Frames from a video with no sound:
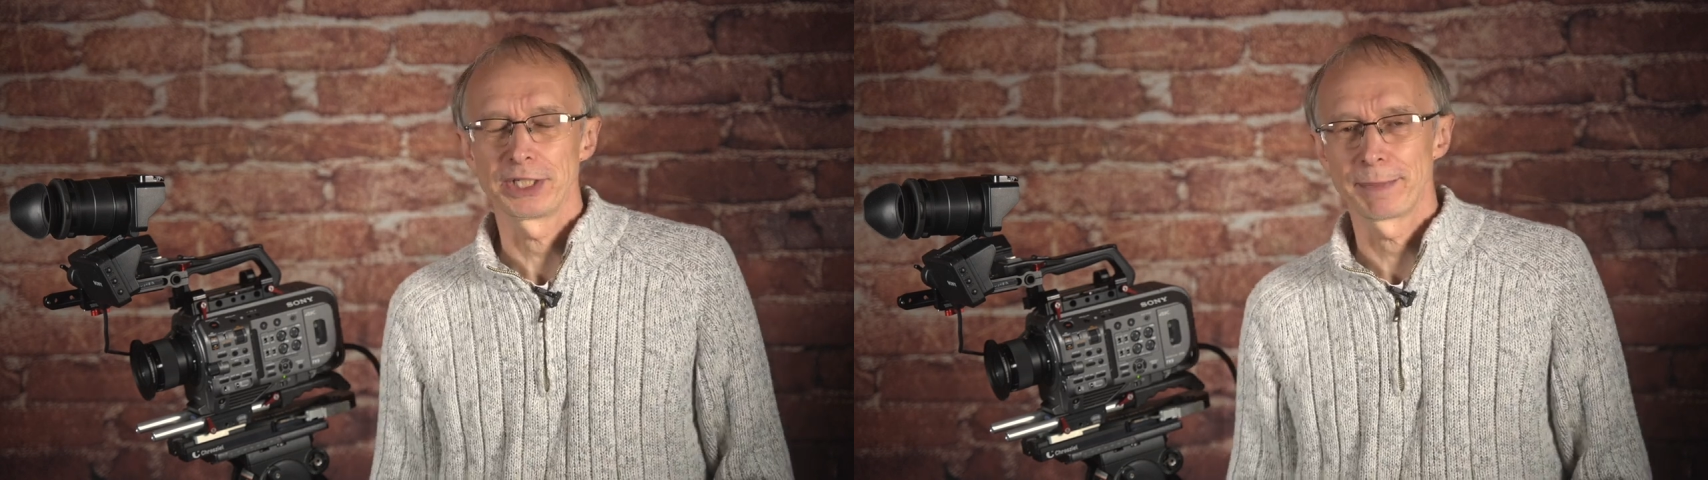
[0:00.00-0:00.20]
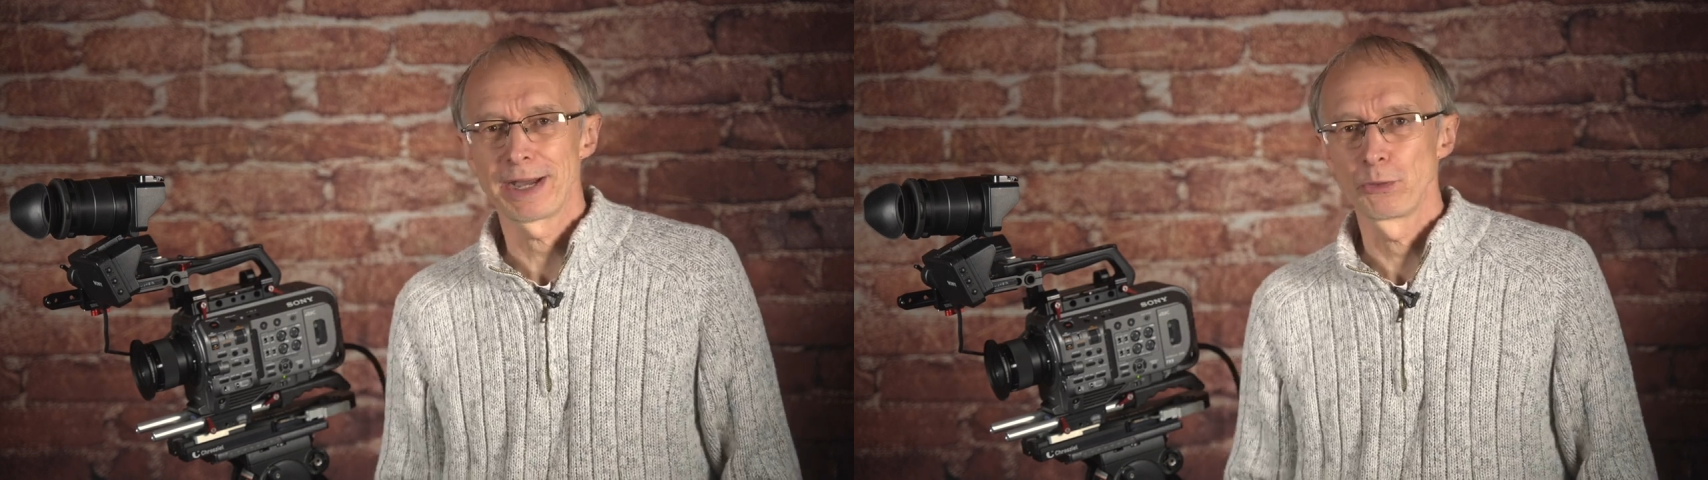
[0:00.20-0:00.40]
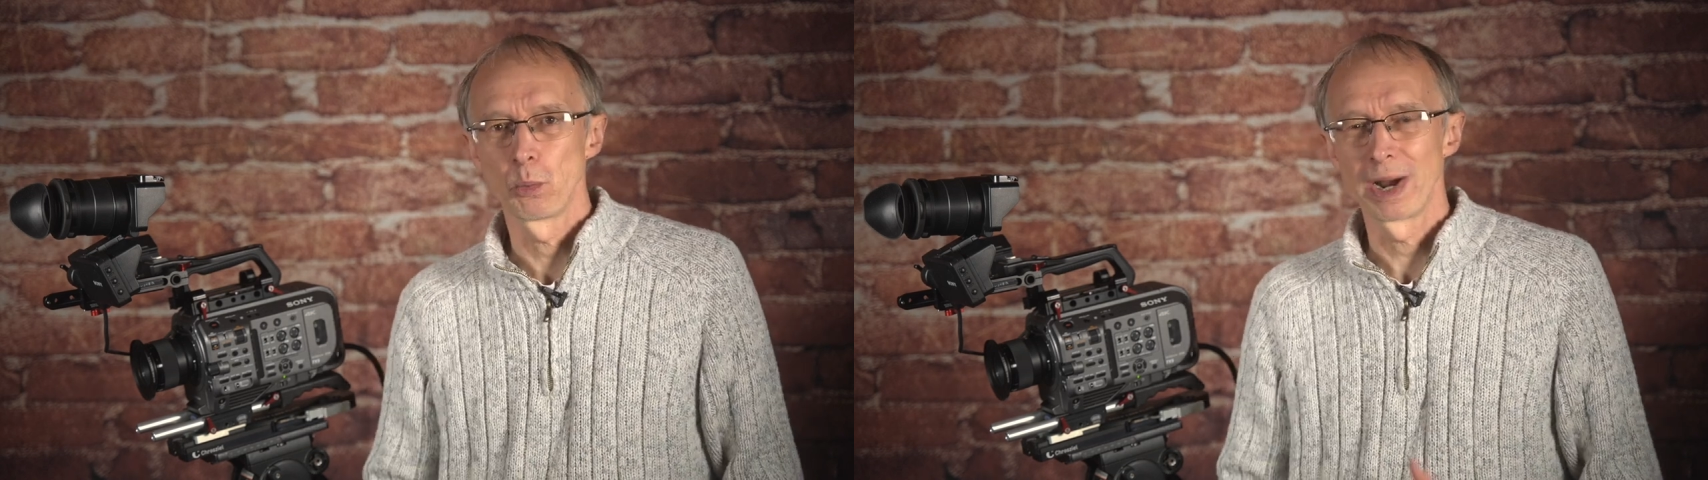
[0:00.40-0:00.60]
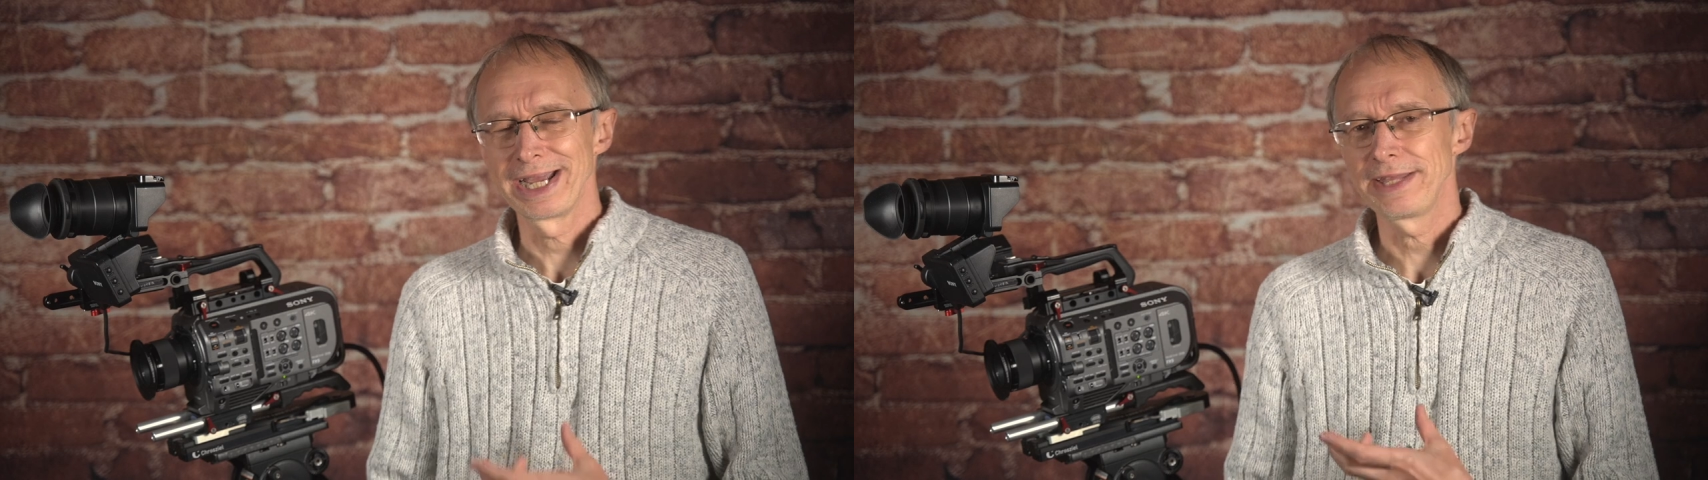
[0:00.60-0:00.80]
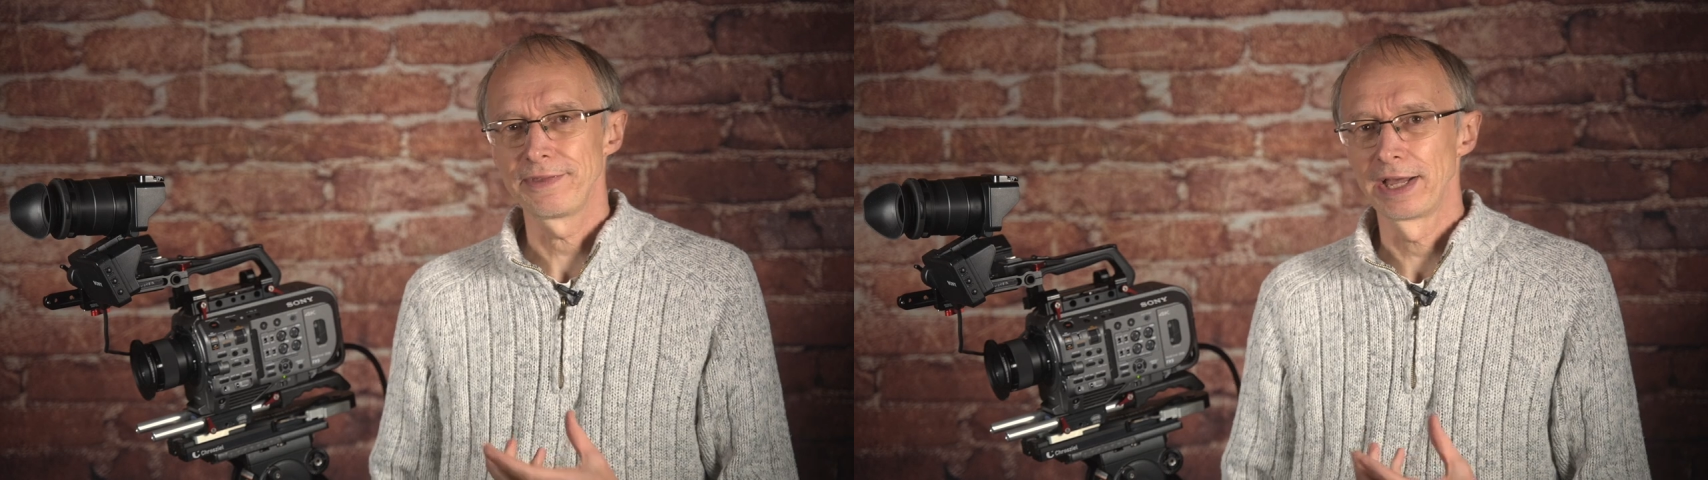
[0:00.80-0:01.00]
about the
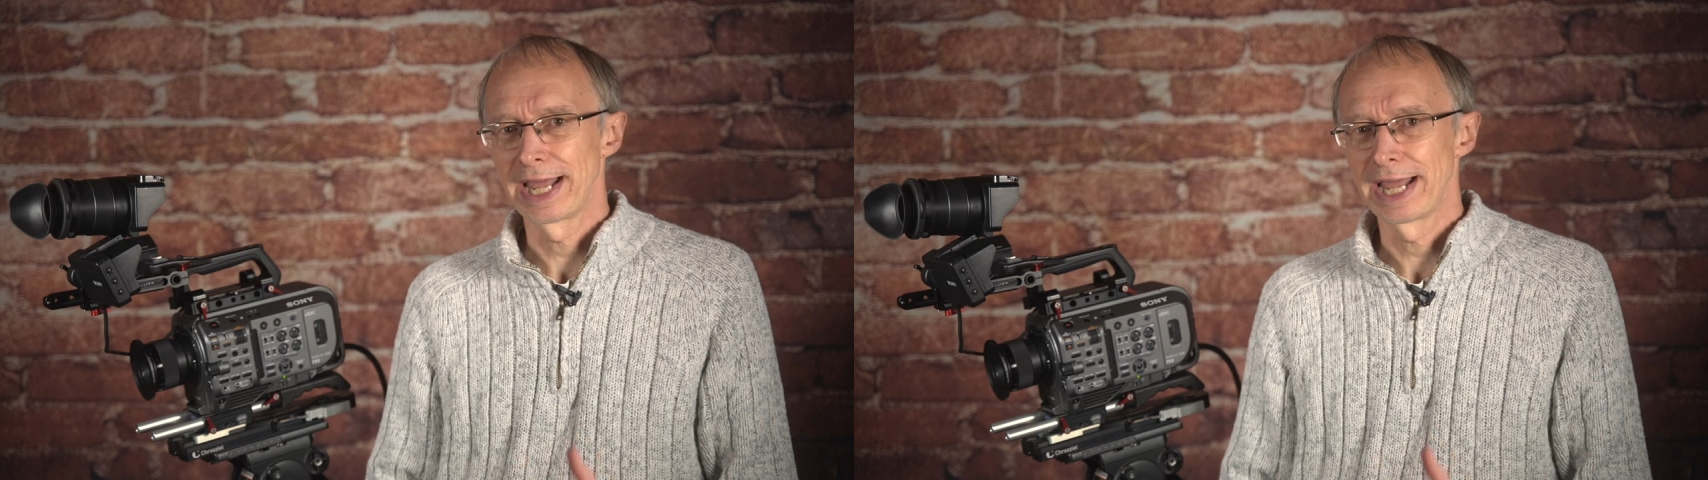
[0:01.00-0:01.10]
way an